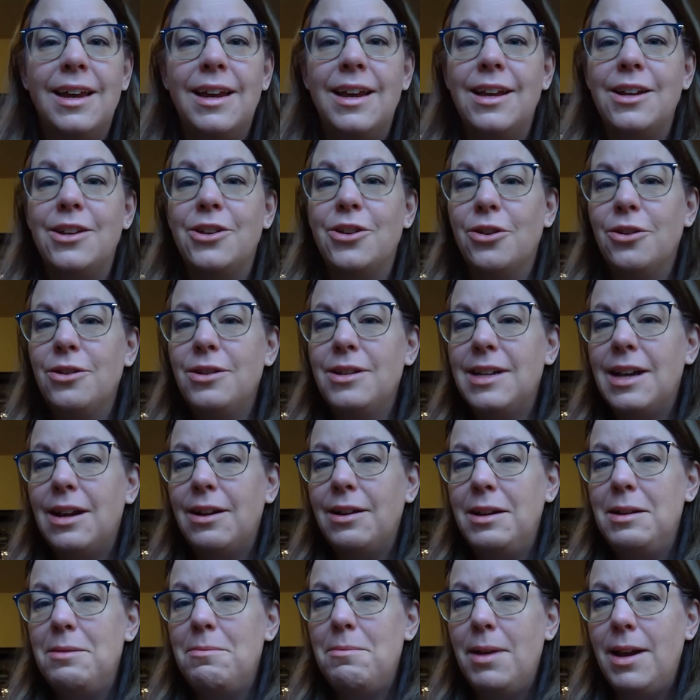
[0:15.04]
It turns out
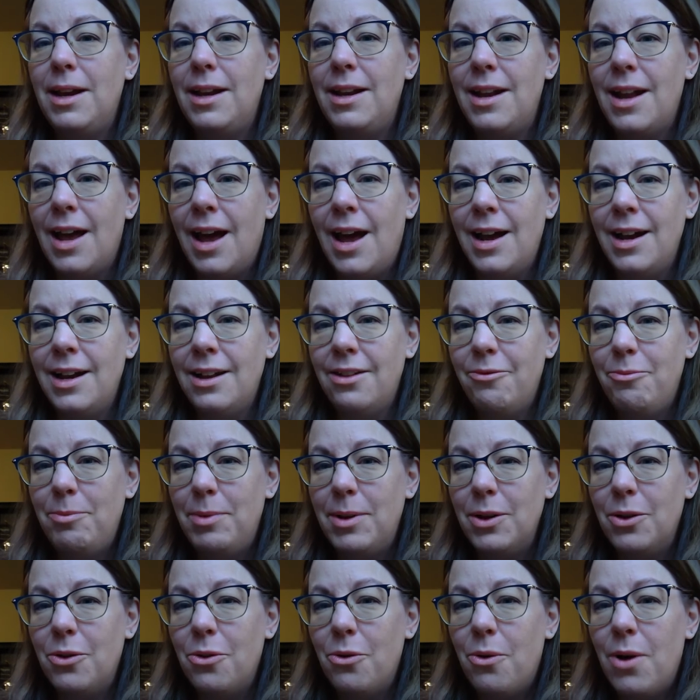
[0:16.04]
he may not have
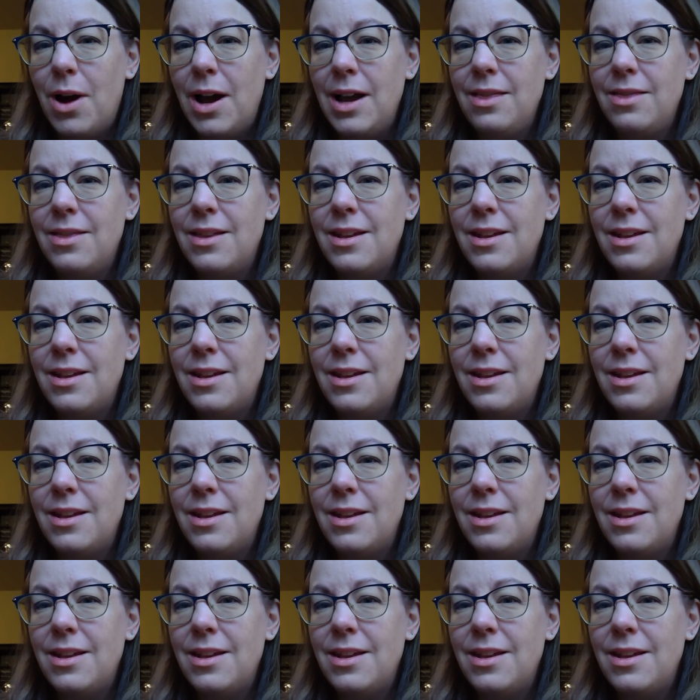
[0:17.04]
been quite